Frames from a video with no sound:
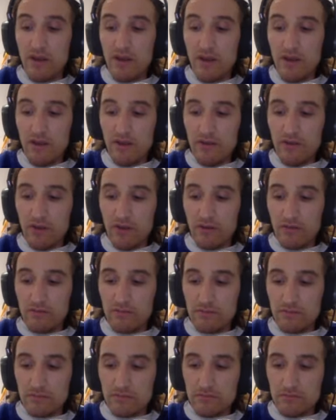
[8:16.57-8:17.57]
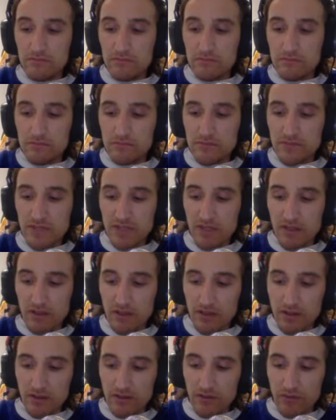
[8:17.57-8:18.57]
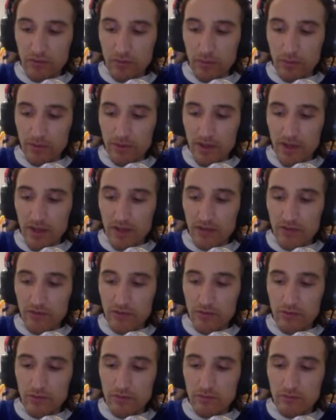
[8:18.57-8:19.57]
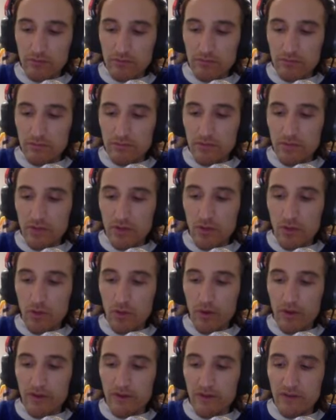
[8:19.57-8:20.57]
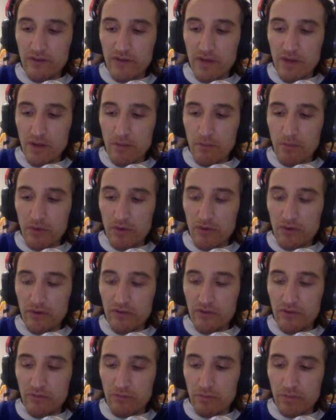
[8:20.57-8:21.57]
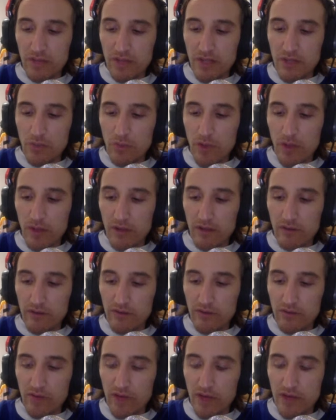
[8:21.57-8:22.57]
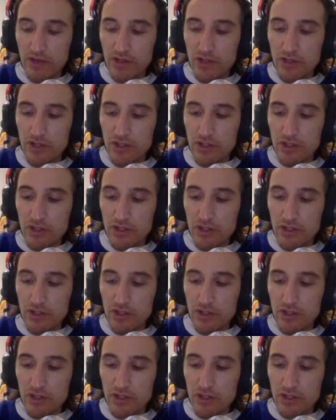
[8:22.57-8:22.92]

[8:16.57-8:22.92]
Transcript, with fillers: So let's take a look at the forward lines. Who, according to the numbers, played well and such?